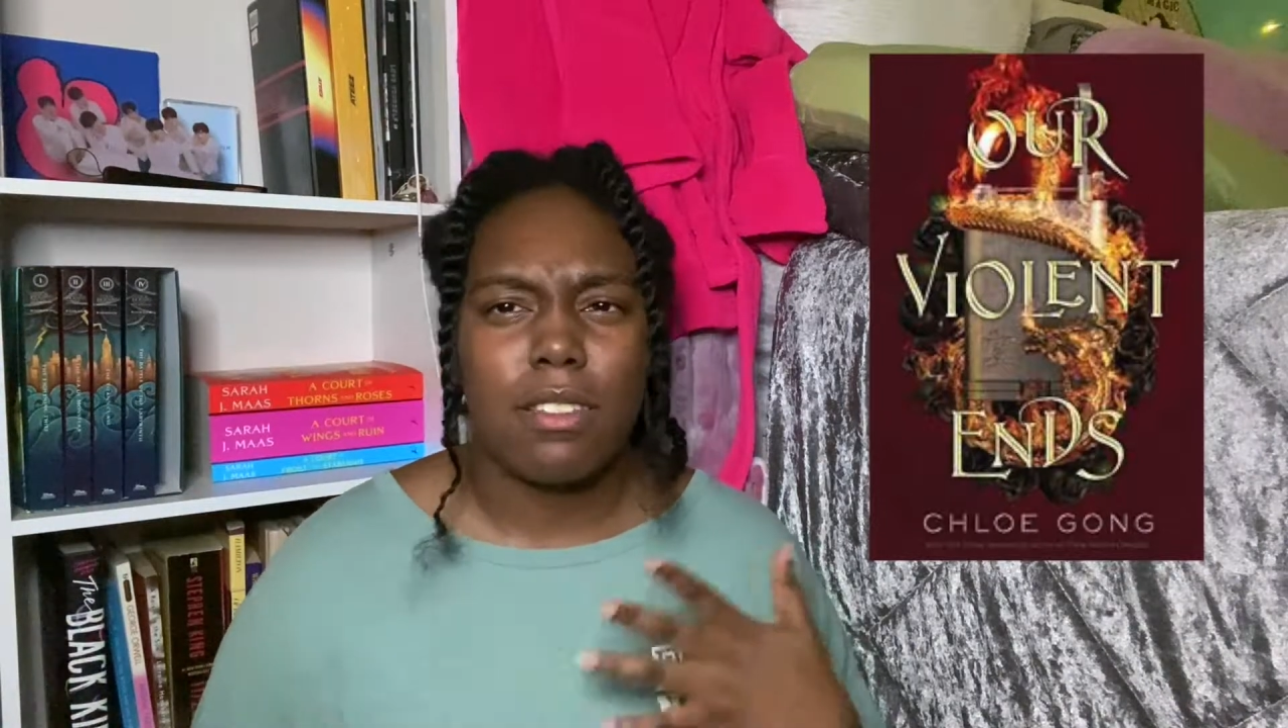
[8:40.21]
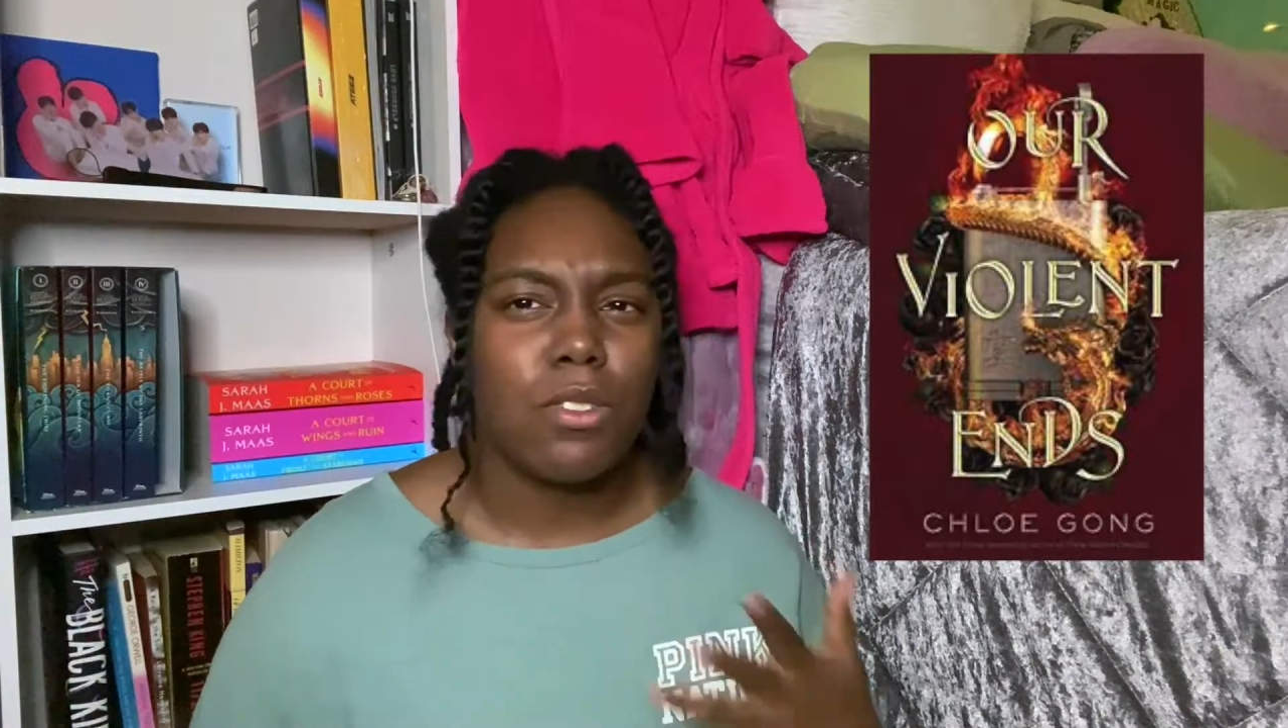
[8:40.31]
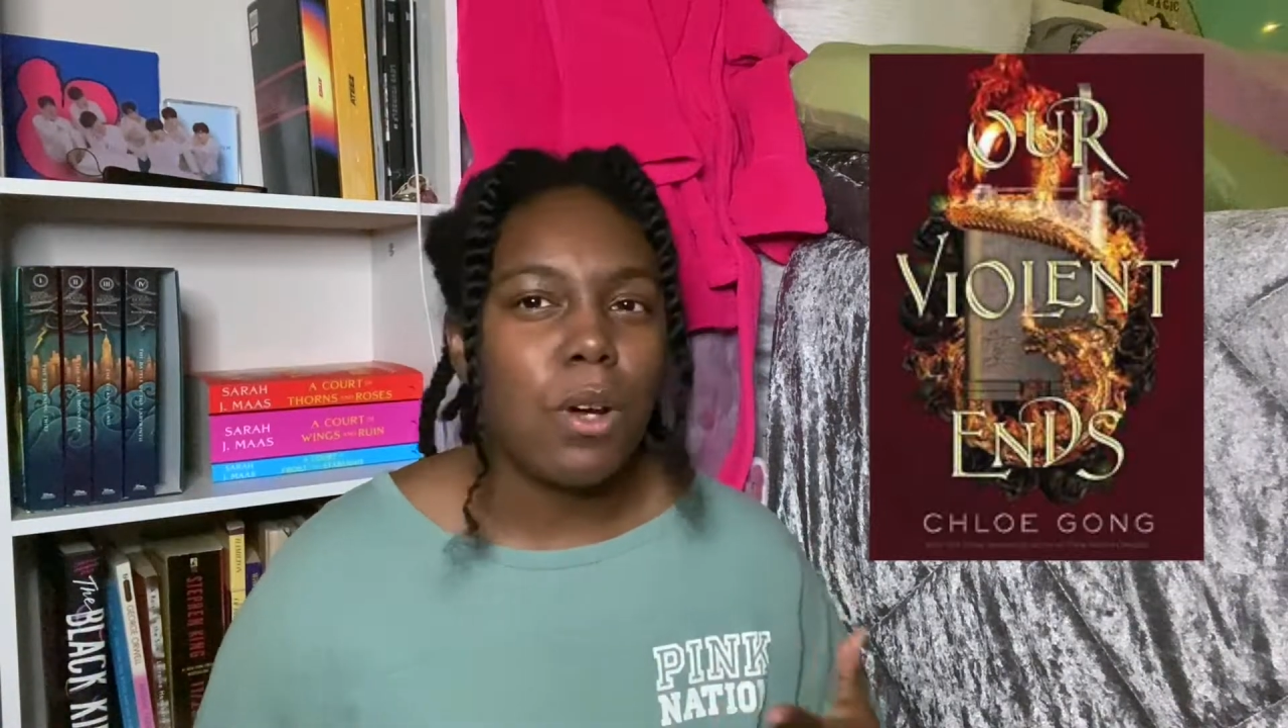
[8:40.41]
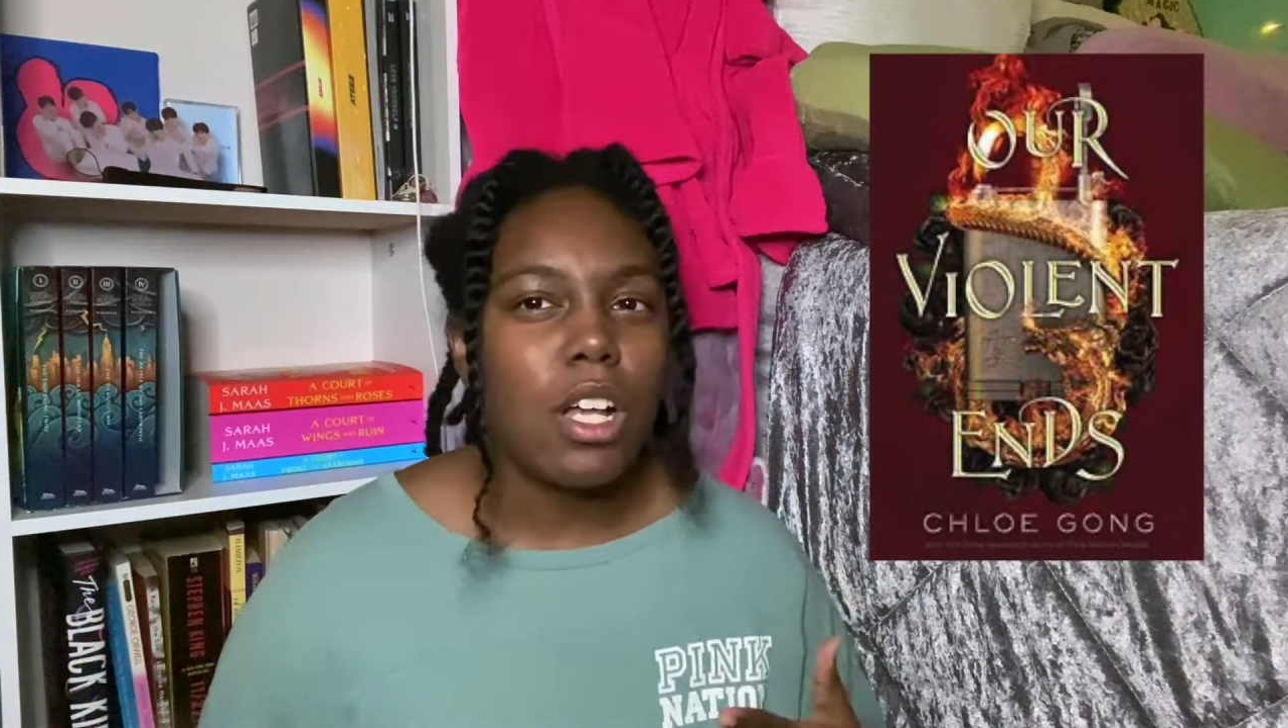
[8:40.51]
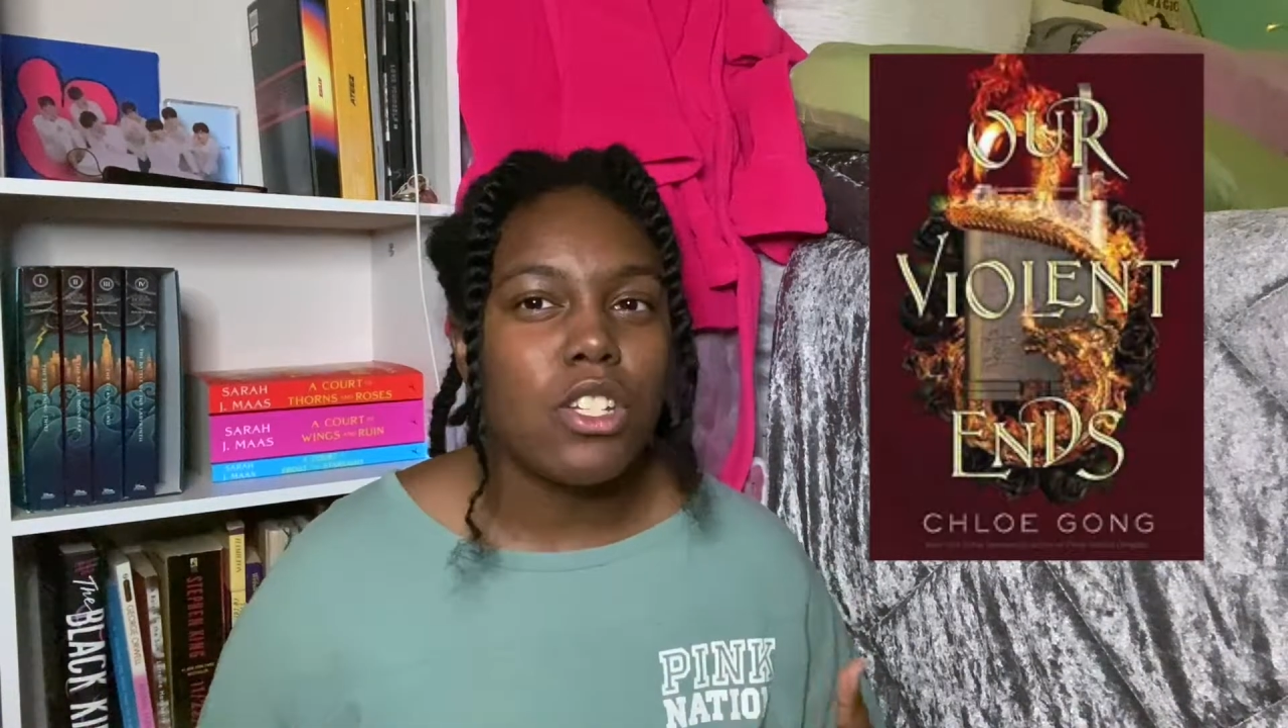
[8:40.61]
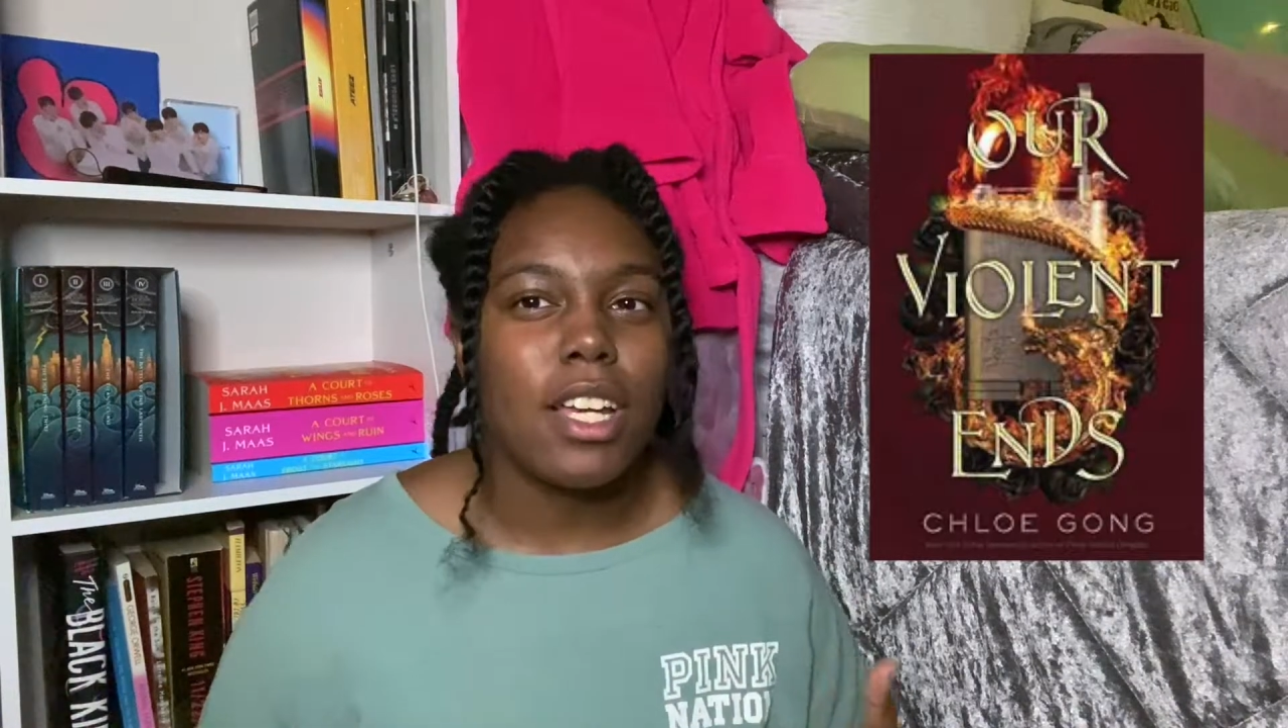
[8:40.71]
duology.